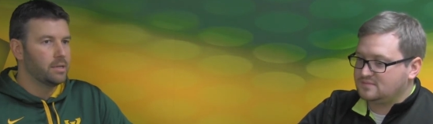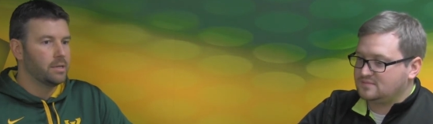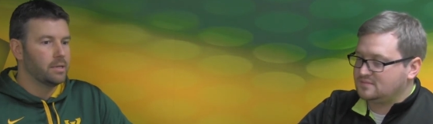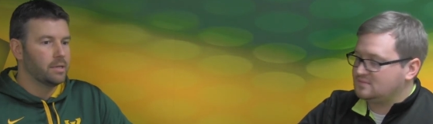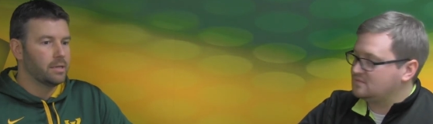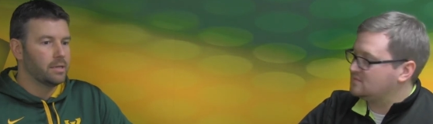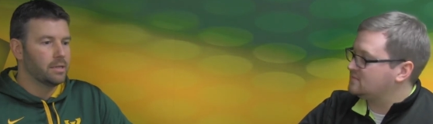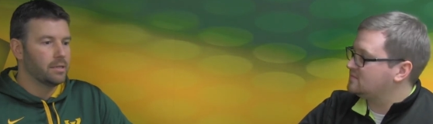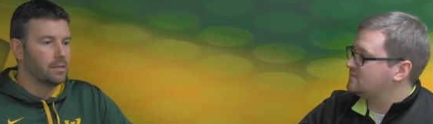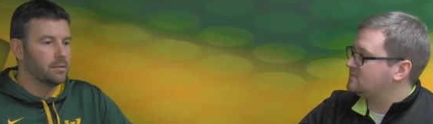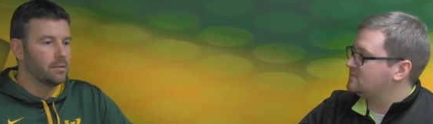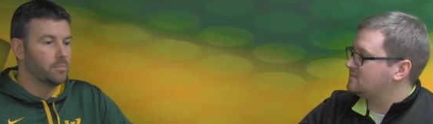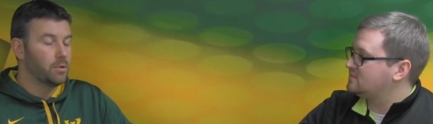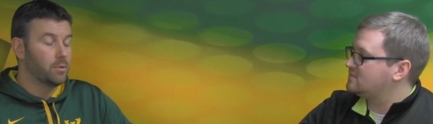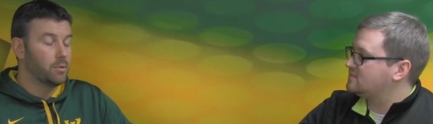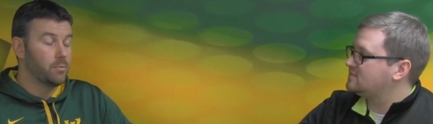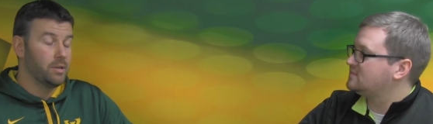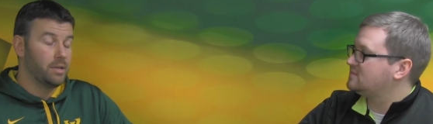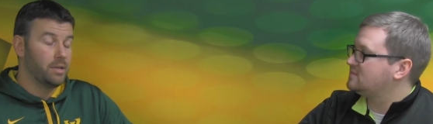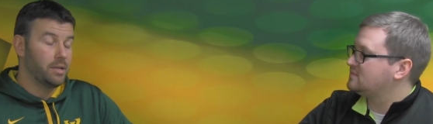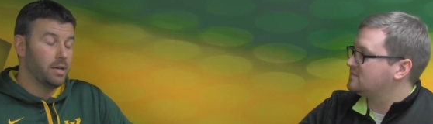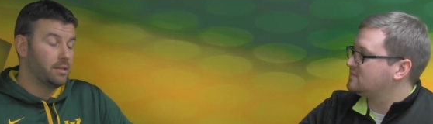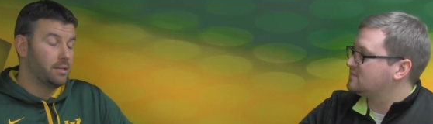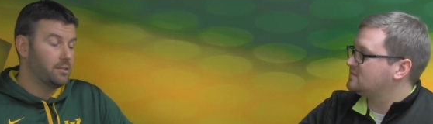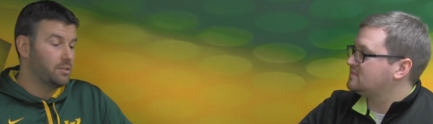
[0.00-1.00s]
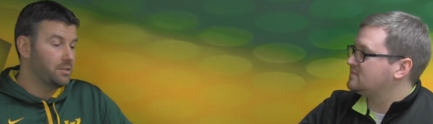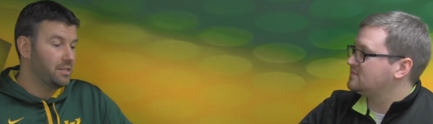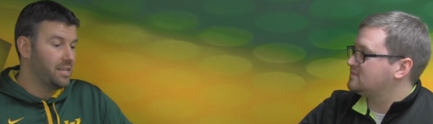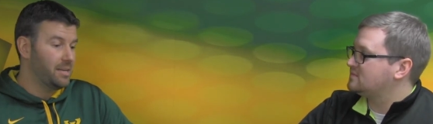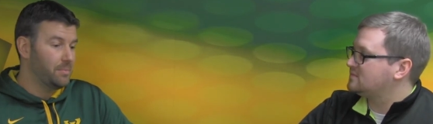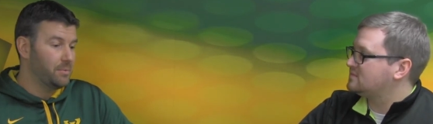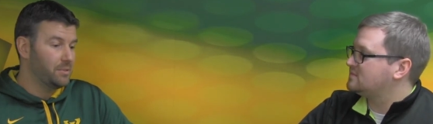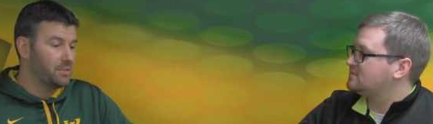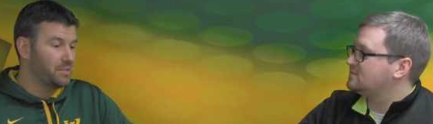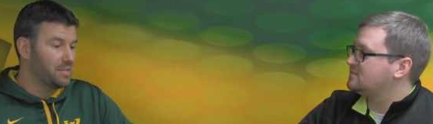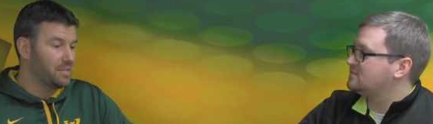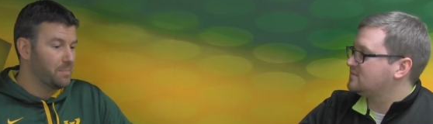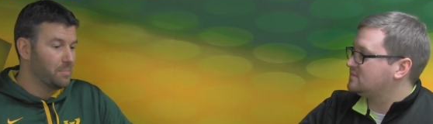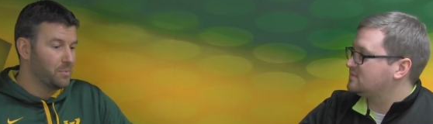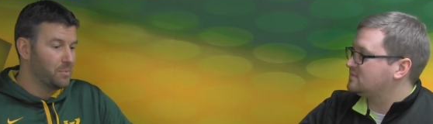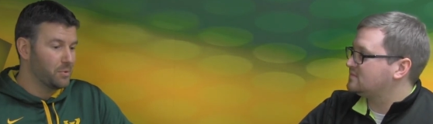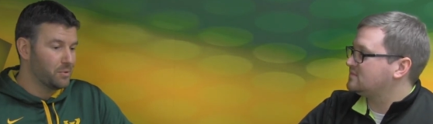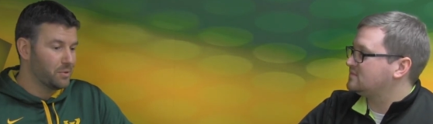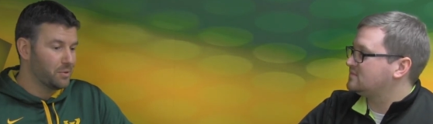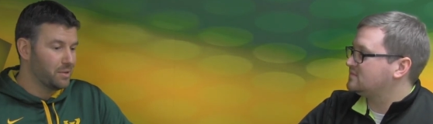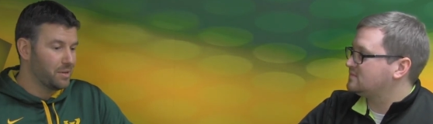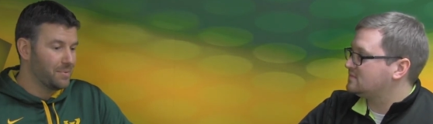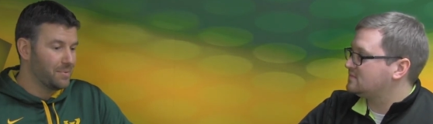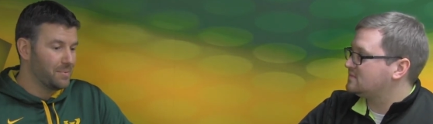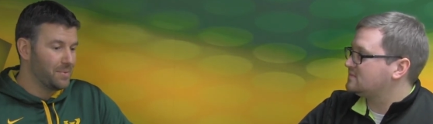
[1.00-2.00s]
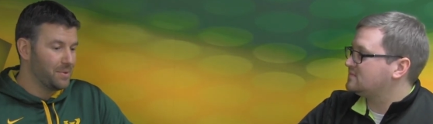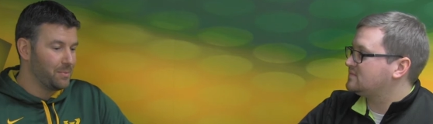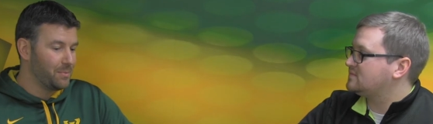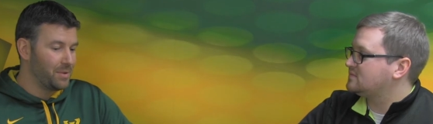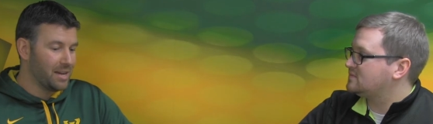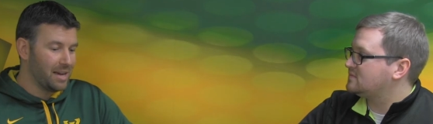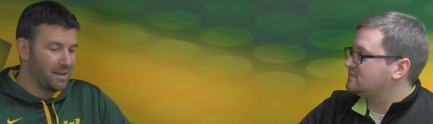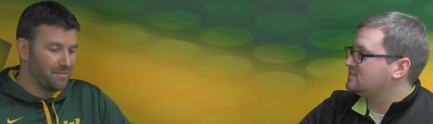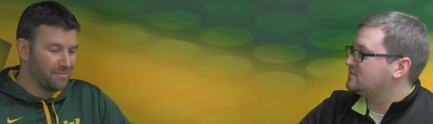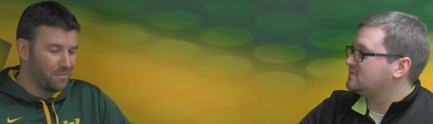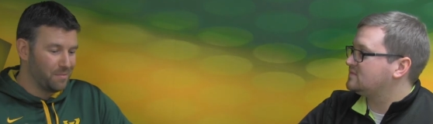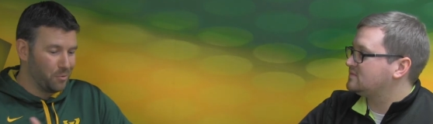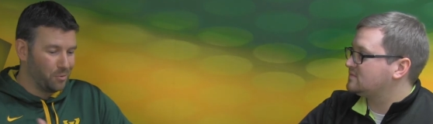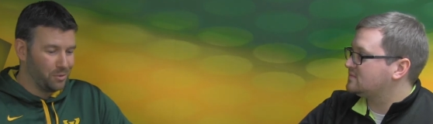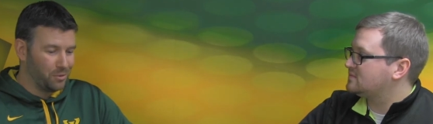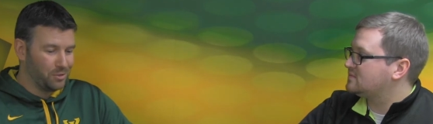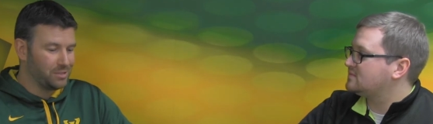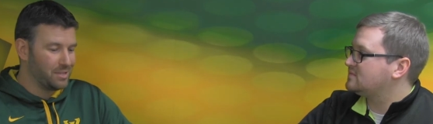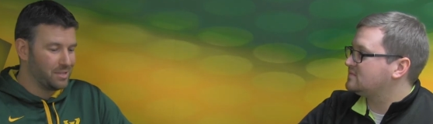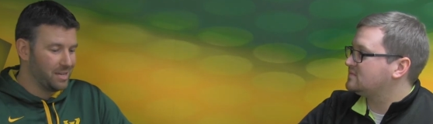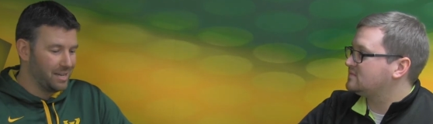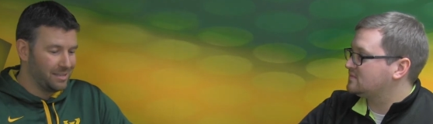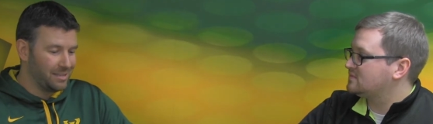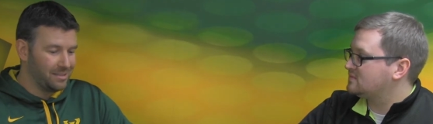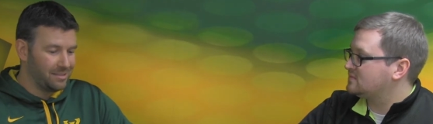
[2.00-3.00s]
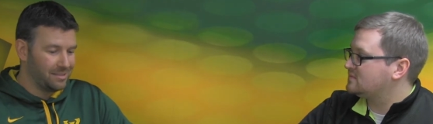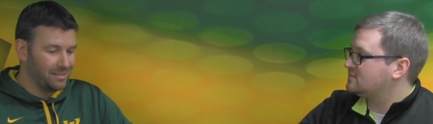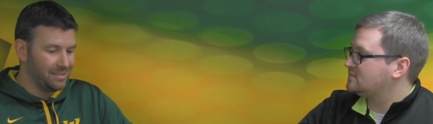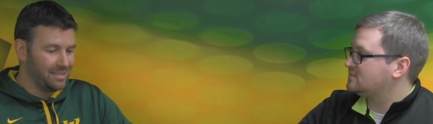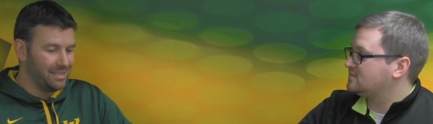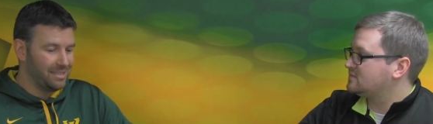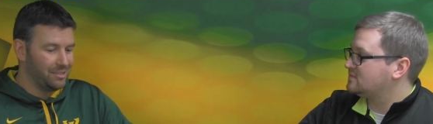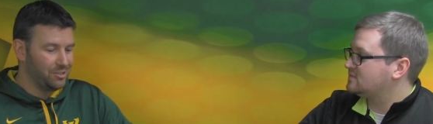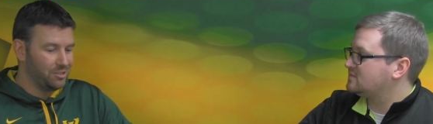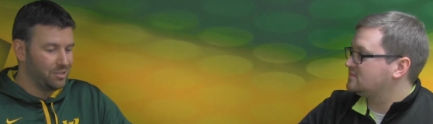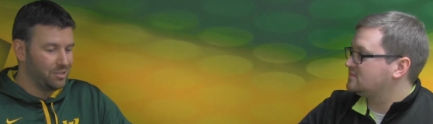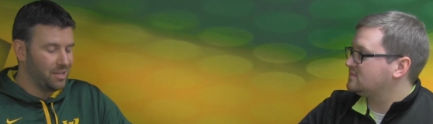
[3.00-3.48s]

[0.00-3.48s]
Speaker 1: Uh, but we gotta just keep it simple. I mean, we gotta focus on each